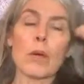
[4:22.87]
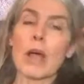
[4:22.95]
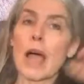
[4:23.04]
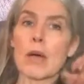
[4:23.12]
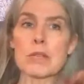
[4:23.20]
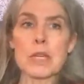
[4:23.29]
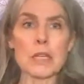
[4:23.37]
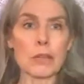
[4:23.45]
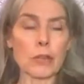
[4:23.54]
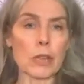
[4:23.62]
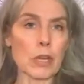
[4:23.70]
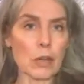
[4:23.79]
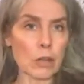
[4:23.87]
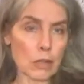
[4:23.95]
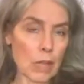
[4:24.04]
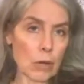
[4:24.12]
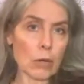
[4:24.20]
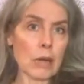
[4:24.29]
How is that different
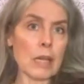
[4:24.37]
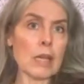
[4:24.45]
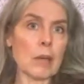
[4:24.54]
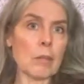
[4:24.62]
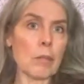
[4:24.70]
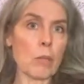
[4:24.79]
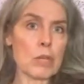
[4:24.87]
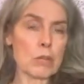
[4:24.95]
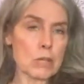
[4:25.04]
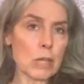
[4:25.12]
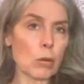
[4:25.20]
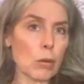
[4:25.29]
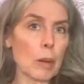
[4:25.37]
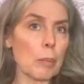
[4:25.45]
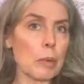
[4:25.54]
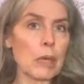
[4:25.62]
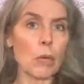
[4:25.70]
than who I am when you say who I be?